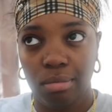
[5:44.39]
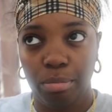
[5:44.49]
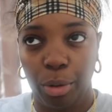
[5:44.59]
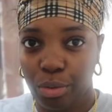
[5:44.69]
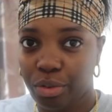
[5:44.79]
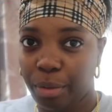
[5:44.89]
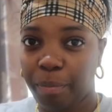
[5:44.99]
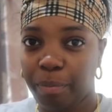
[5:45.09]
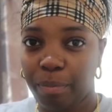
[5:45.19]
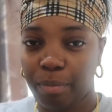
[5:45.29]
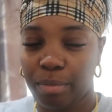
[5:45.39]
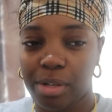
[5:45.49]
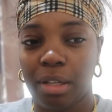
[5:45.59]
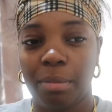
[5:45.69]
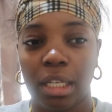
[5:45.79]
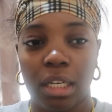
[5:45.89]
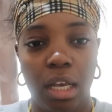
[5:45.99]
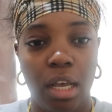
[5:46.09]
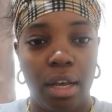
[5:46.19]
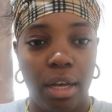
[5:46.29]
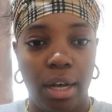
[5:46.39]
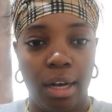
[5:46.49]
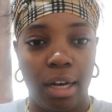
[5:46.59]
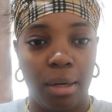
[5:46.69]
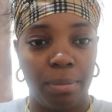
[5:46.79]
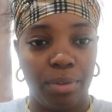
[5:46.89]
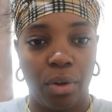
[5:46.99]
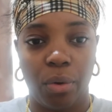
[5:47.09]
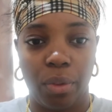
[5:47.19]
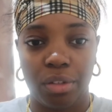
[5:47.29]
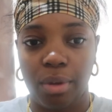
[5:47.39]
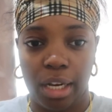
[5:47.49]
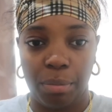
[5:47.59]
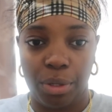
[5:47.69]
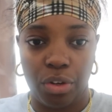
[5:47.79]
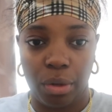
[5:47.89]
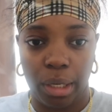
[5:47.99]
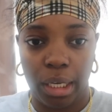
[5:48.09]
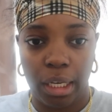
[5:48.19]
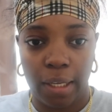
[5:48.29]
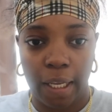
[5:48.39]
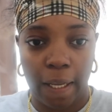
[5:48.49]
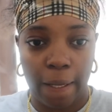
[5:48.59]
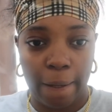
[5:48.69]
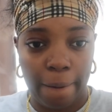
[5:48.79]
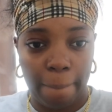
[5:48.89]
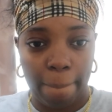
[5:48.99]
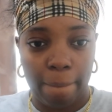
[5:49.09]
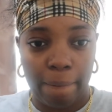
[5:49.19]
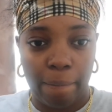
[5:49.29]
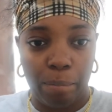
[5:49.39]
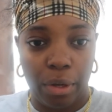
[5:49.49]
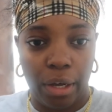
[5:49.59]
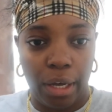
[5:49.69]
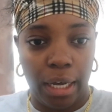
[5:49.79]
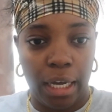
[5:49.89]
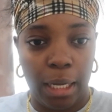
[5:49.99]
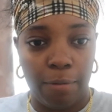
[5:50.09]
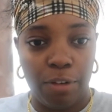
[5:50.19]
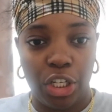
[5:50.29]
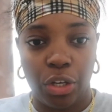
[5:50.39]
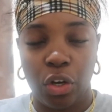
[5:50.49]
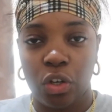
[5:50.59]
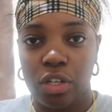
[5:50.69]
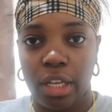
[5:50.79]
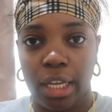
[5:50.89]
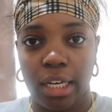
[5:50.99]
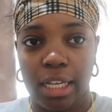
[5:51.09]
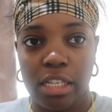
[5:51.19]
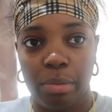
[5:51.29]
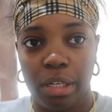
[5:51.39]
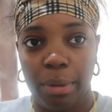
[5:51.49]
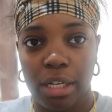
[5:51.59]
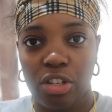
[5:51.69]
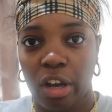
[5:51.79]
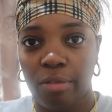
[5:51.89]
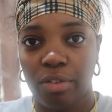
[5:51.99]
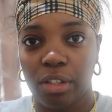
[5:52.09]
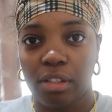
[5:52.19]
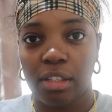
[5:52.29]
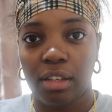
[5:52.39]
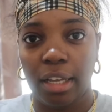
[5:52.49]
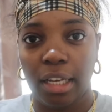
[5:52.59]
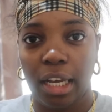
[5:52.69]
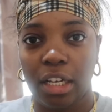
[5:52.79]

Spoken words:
post them, do you know what I mean? So that's what I've been doing, but video content has been a bit tough because it's like,